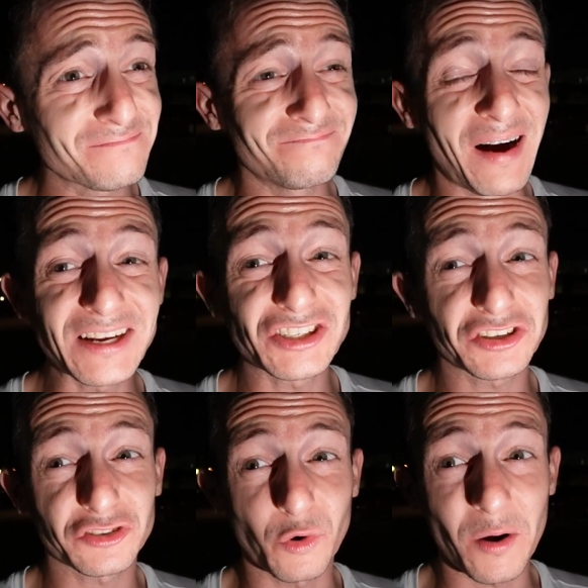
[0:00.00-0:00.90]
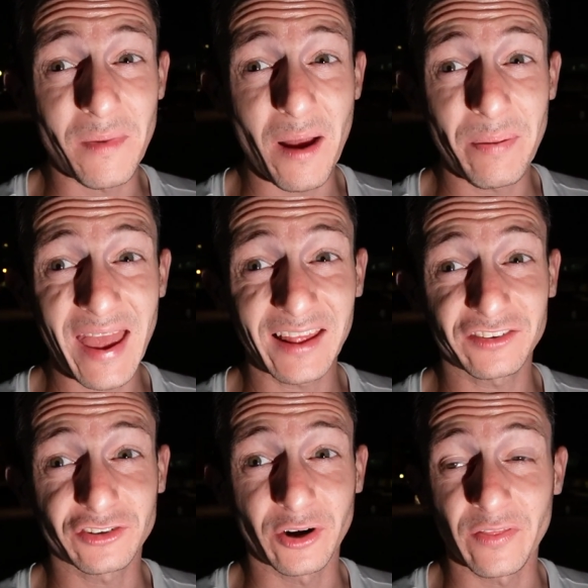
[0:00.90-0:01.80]
Might just squirt my
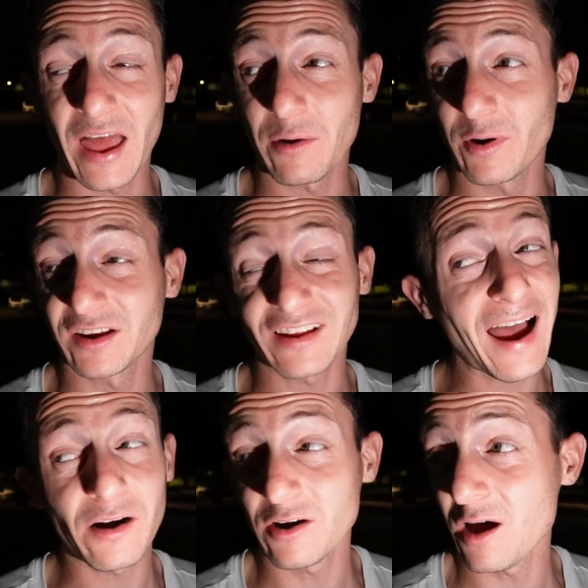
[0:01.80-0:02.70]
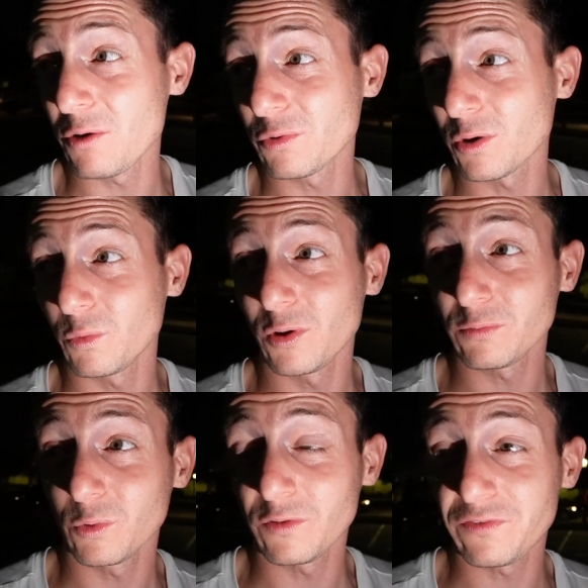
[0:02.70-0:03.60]
pants during that race. I don't know,
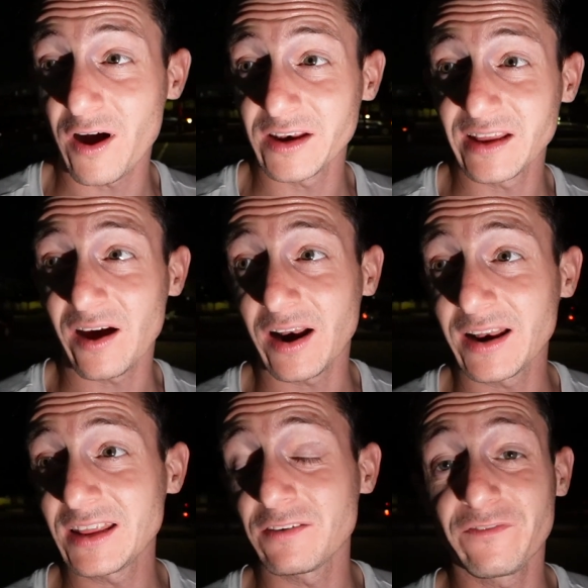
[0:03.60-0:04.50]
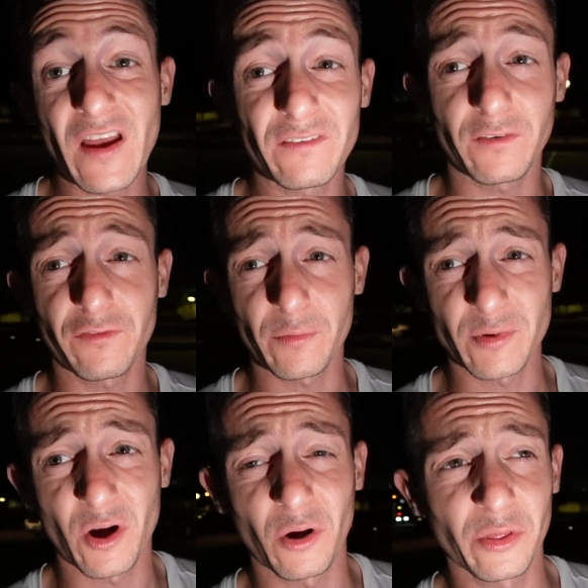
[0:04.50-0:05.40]
we'll find out. I need a favor
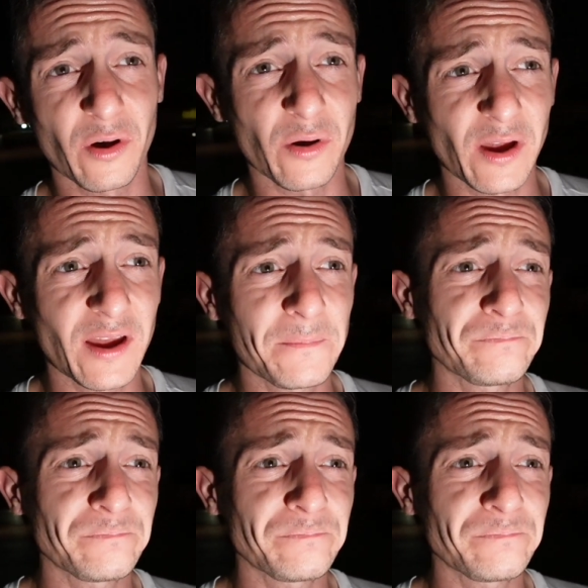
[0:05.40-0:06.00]
from y'all though, okay?